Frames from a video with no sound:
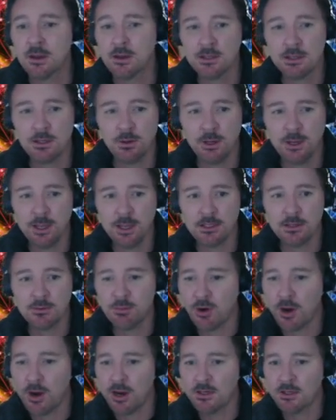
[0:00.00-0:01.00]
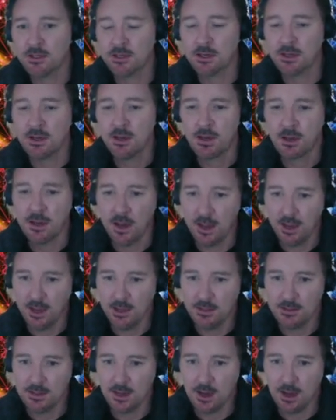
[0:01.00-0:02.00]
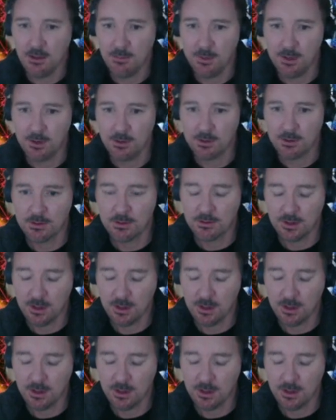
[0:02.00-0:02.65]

so he gets the praise. And he got,